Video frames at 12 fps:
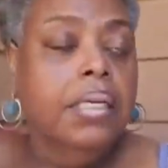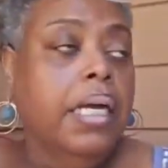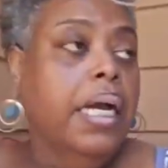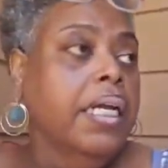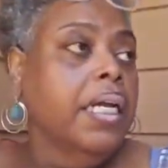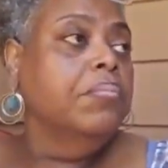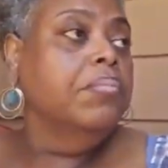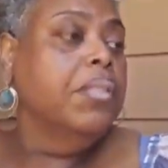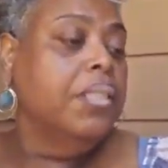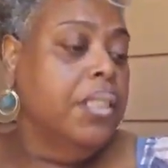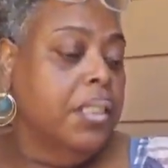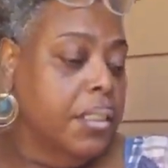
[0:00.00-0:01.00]
I can't
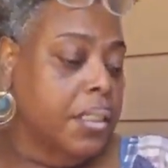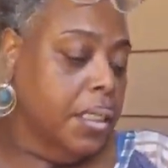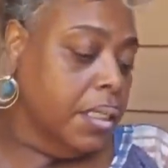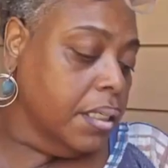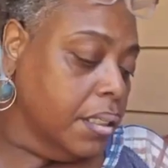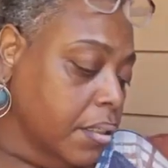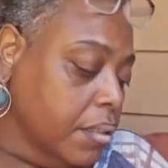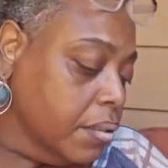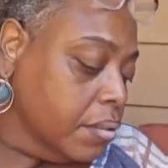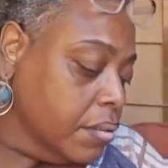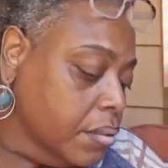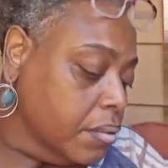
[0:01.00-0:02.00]
believe
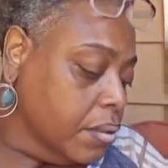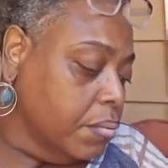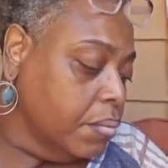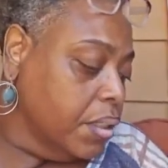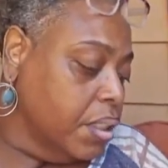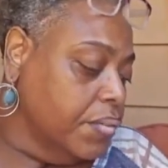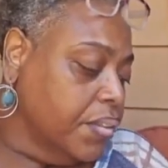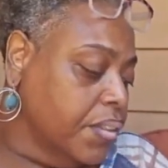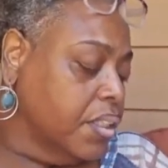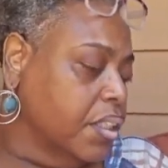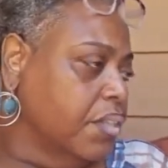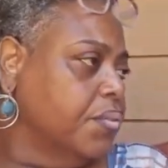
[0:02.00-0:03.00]
it. They would
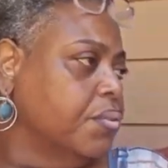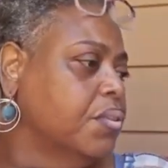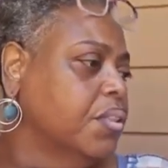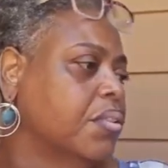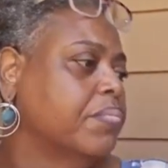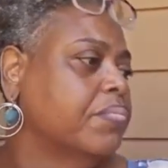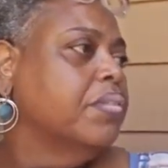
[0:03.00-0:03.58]
even give you something.